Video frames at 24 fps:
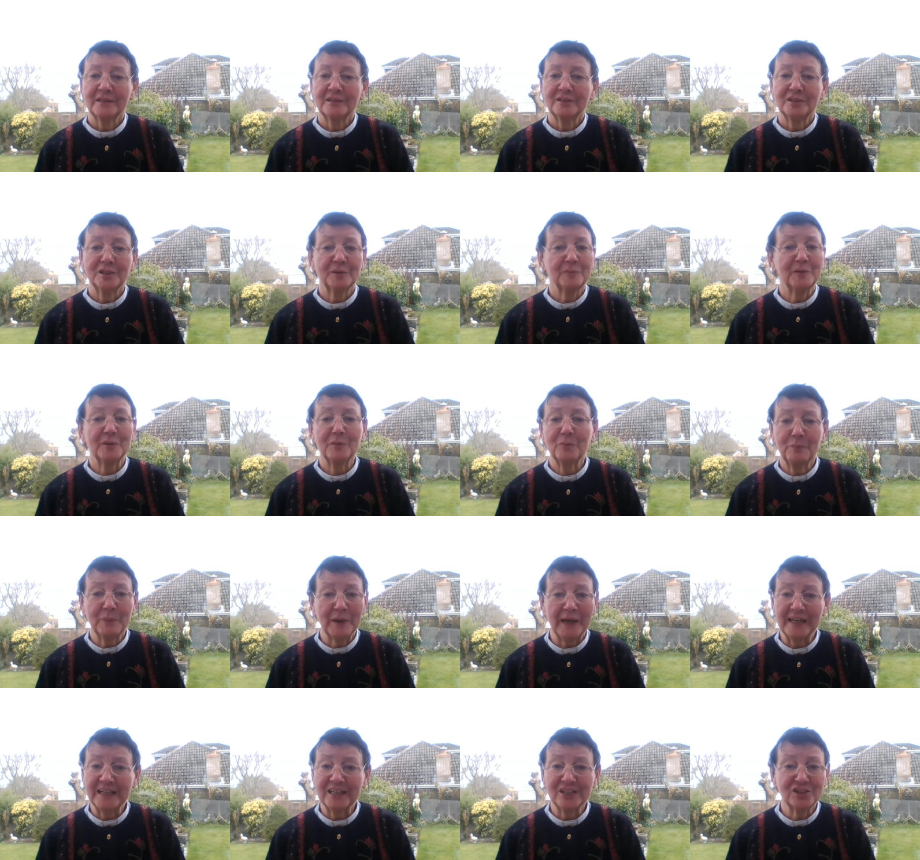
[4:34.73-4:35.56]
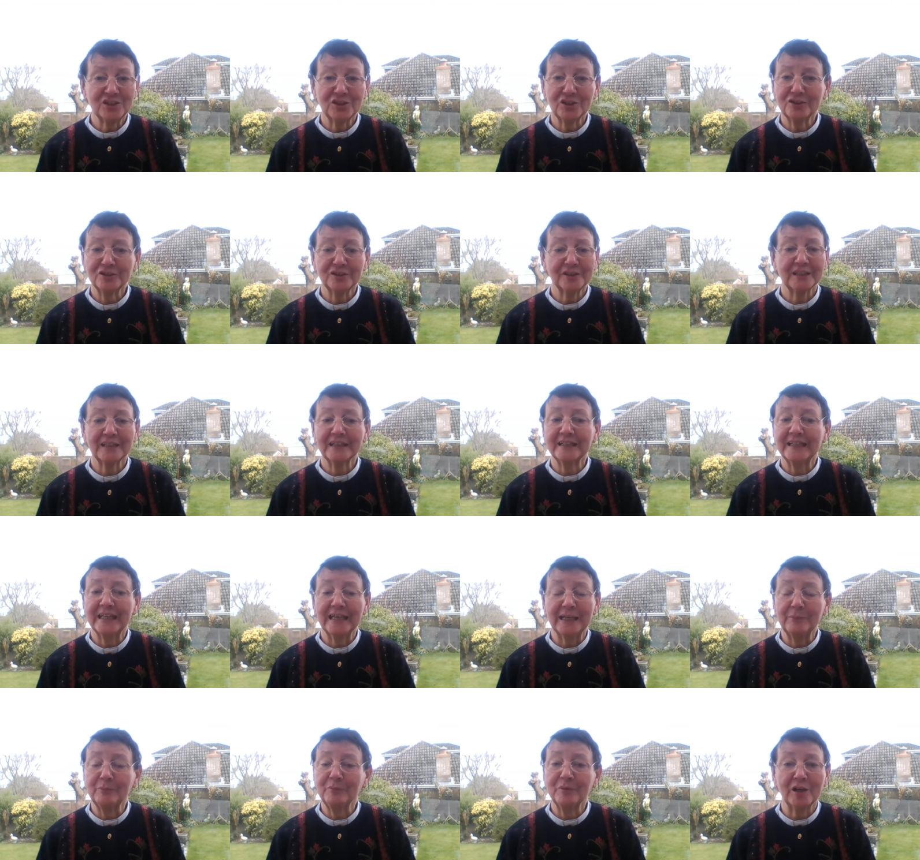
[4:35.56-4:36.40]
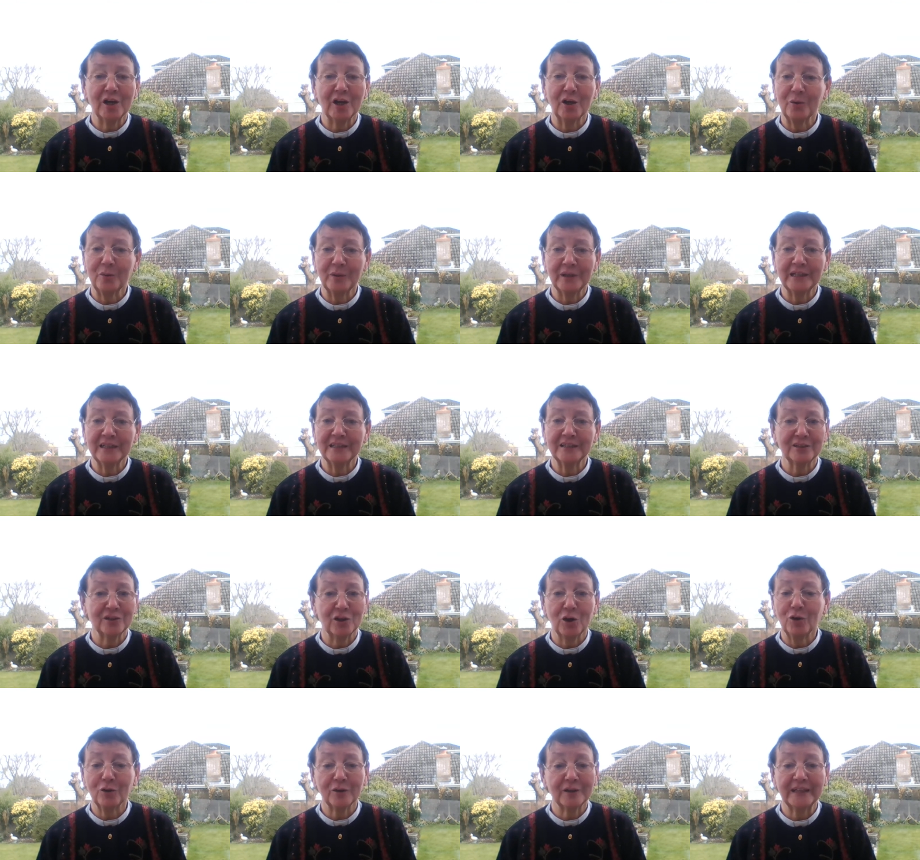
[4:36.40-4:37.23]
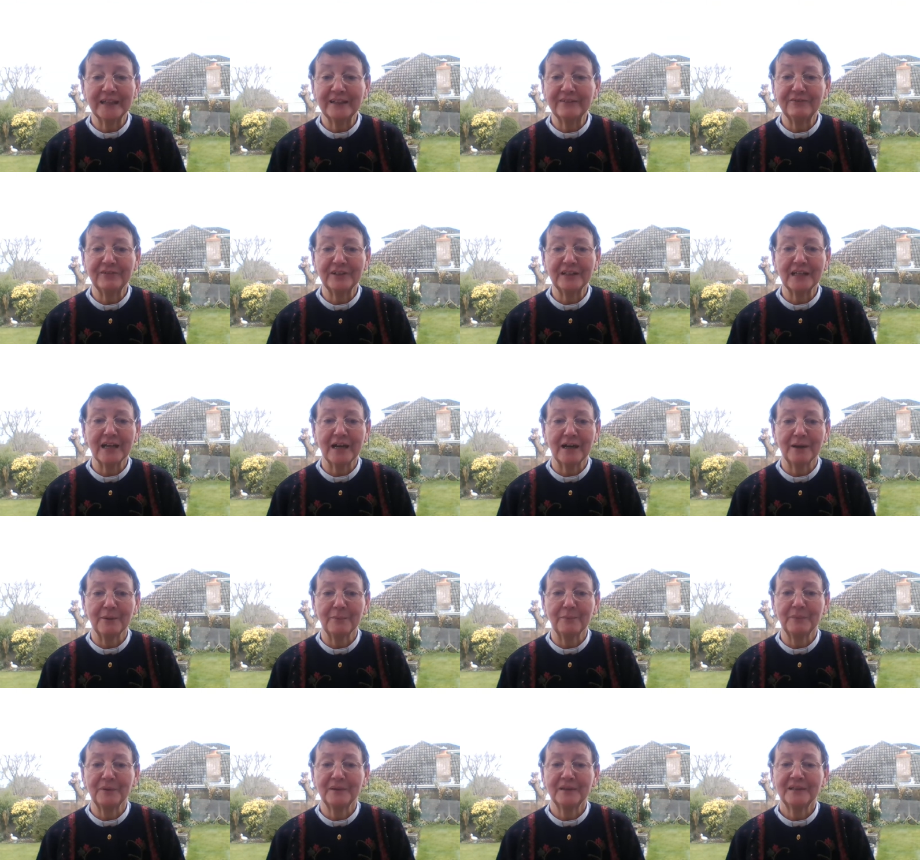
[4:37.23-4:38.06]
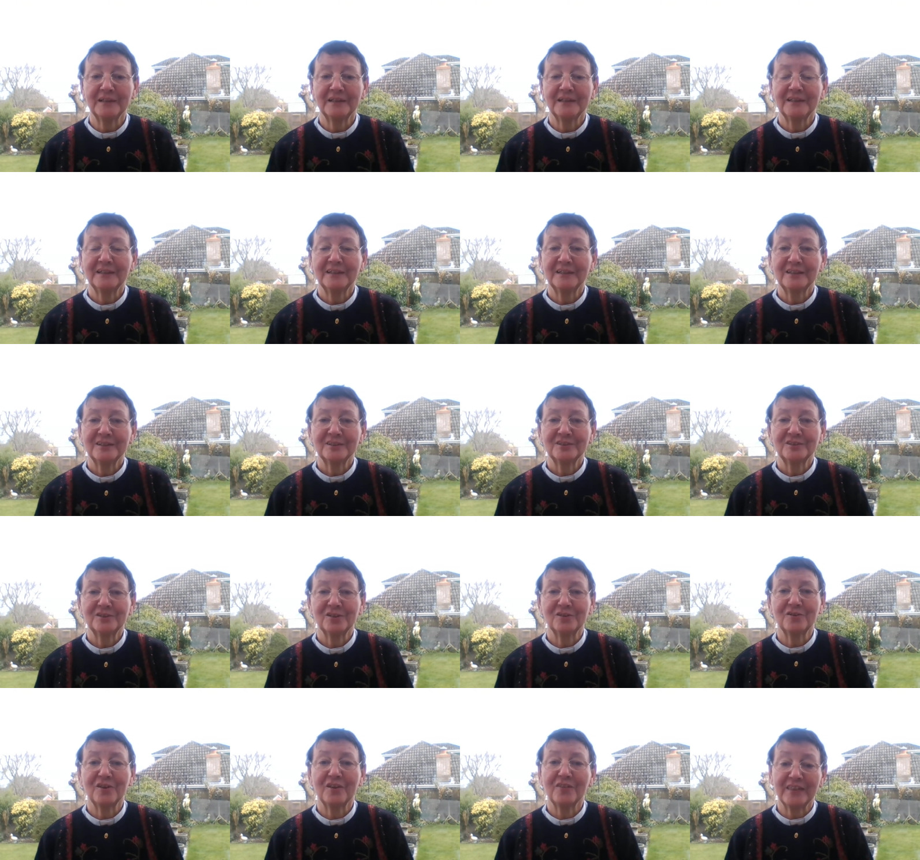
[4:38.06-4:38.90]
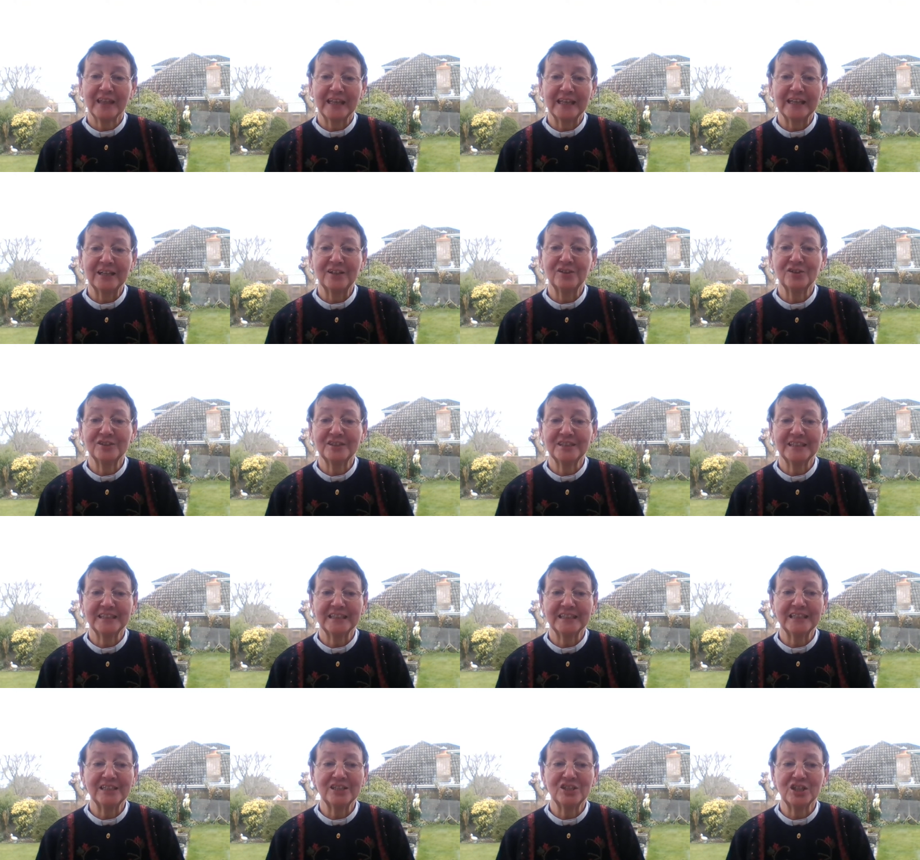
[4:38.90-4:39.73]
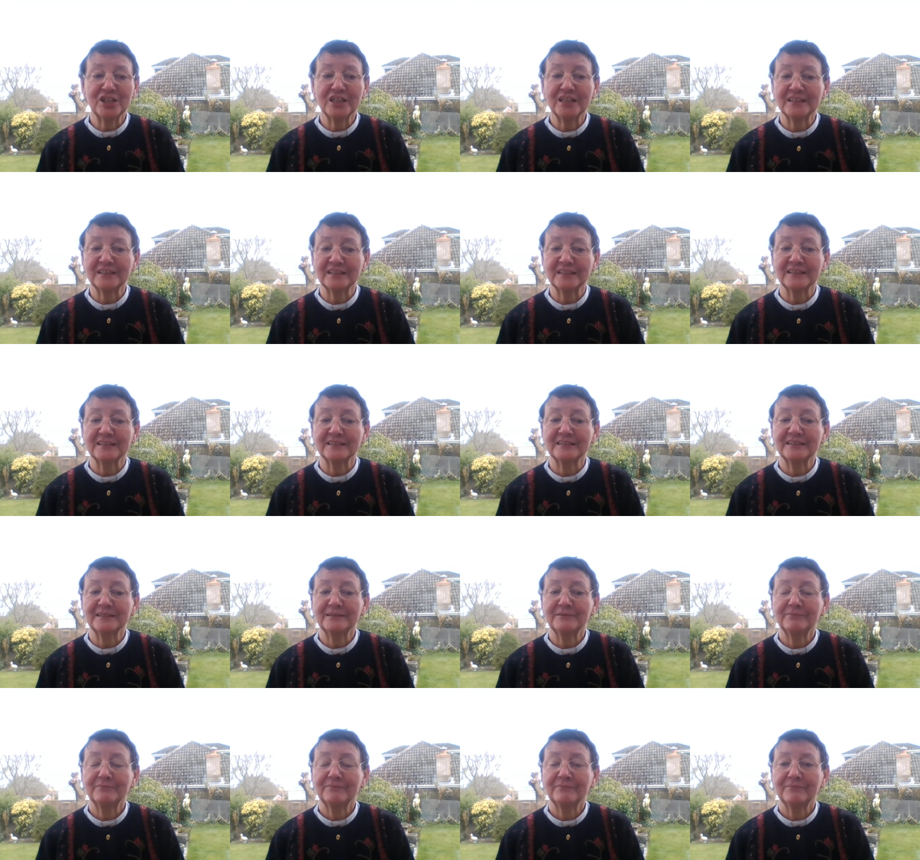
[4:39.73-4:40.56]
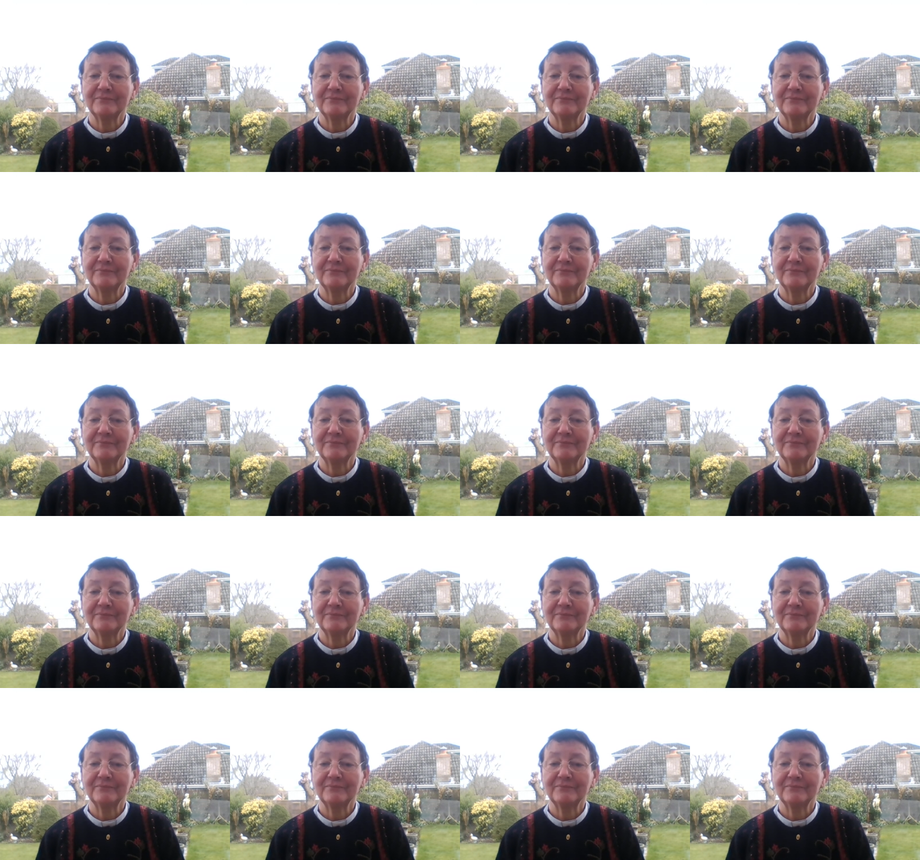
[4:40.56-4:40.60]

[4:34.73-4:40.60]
to be patient and keep going, not giving up, so that they could see Jesus.